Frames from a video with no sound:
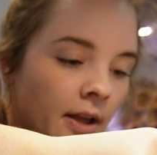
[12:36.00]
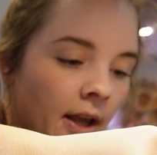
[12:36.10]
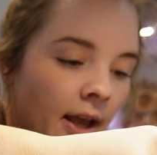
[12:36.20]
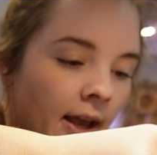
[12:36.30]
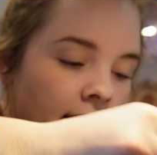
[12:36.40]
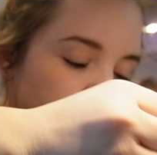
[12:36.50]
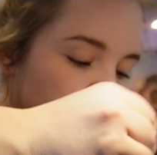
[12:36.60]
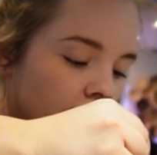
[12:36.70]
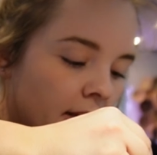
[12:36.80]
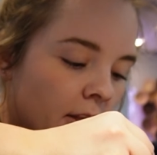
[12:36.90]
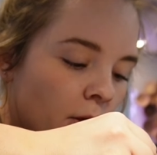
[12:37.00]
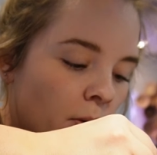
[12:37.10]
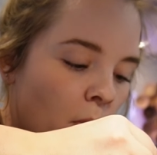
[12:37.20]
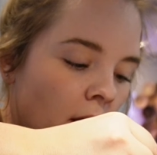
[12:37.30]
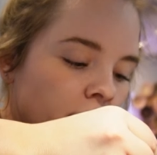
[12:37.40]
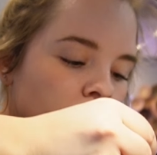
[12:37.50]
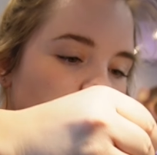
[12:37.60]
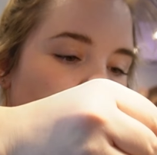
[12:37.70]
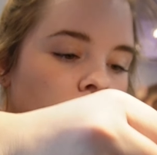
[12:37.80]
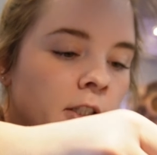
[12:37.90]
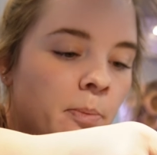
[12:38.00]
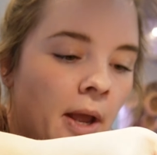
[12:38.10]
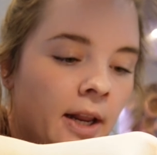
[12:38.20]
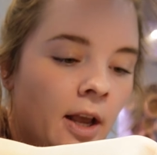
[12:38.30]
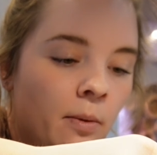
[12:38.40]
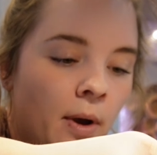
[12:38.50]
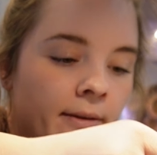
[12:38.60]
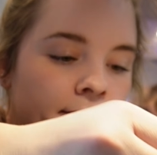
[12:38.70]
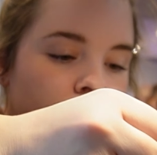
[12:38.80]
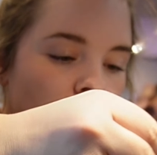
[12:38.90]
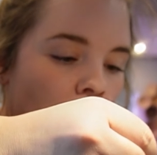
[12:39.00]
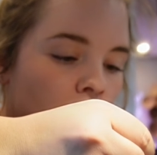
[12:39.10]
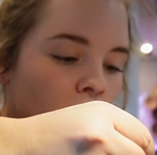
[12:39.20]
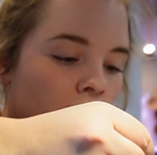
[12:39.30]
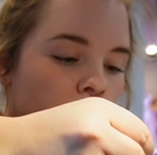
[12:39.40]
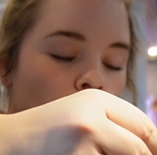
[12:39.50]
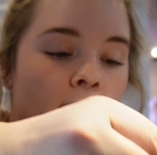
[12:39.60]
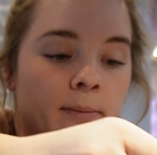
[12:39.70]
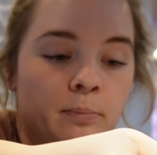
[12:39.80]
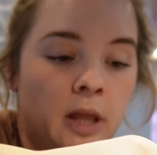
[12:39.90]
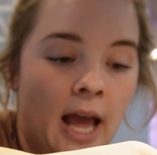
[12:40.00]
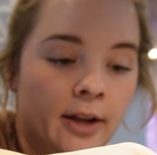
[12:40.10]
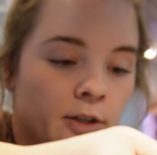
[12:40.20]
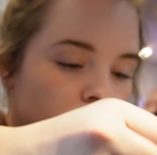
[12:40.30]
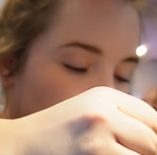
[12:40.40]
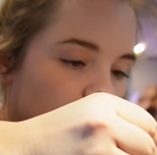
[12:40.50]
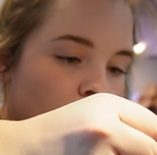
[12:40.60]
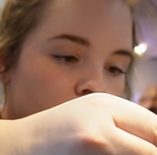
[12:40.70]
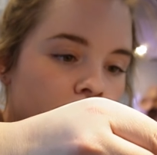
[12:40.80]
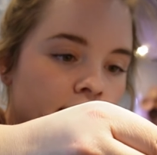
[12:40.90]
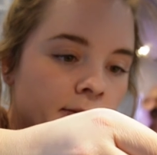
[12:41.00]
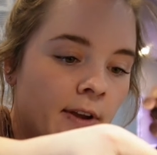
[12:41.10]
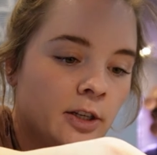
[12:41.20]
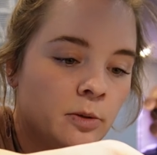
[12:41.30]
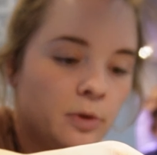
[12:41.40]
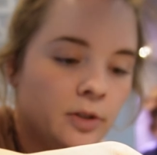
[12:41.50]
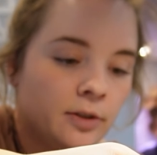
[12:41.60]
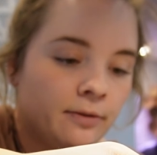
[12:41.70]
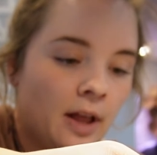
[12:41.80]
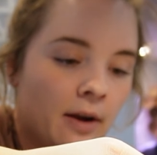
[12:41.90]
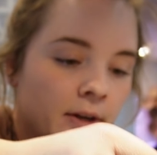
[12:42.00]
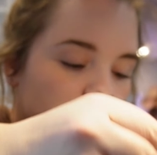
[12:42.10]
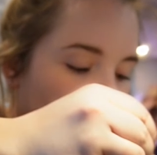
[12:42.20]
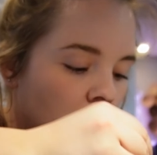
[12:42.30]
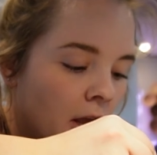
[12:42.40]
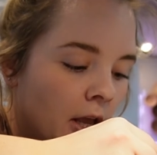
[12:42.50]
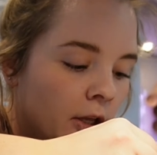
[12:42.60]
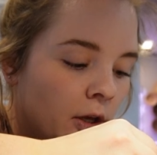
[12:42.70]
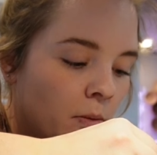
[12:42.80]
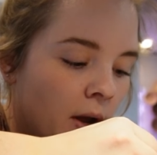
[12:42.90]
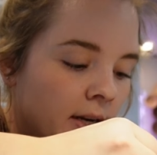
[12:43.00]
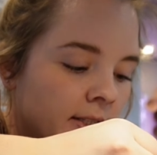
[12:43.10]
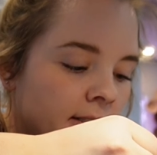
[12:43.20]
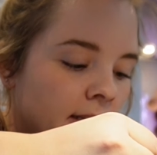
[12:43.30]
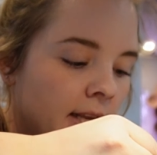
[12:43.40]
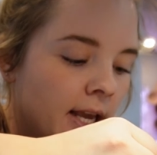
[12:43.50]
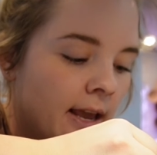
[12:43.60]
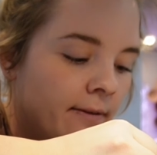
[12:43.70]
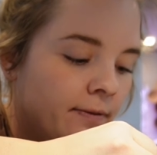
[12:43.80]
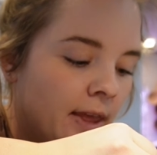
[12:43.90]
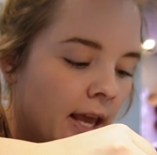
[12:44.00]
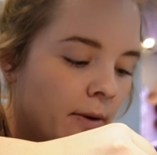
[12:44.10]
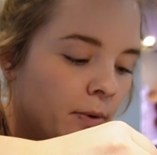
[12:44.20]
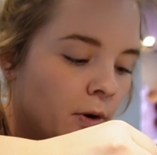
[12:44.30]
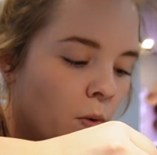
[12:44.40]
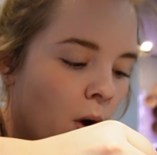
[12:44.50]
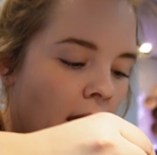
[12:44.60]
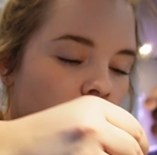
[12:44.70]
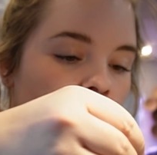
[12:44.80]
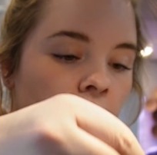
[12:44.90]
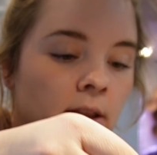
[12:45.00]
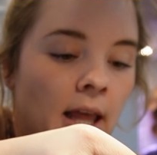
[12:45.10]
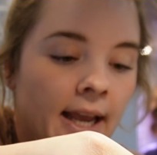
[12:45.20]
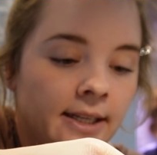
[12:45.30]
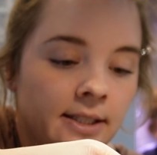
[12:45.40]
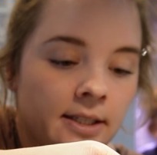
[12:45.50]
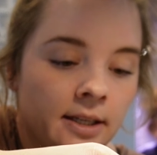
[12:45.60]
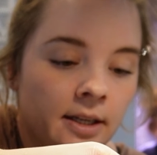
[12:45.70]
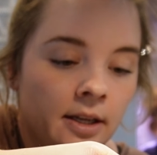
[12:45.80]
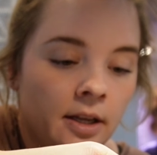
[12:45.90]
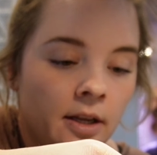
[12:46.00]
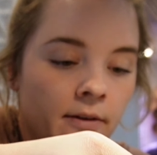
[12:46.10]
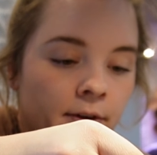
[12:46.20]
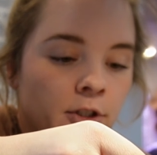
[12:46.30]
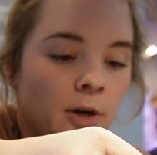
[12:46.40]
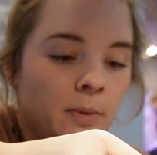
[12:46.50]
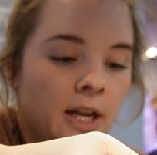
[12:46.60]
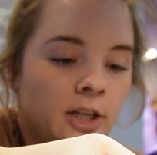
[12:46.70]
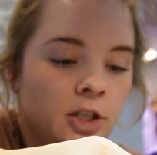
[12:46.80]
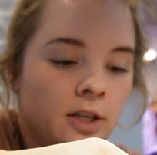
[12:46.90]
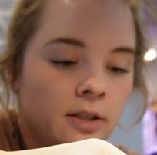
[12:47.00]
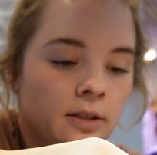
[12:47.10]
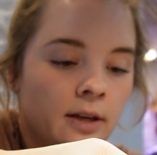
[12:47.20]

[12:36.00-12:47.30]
And you'll want to look, depending on what plant you're starting, whether it's vegetables or flowers, you'll want to see if they require light for germination,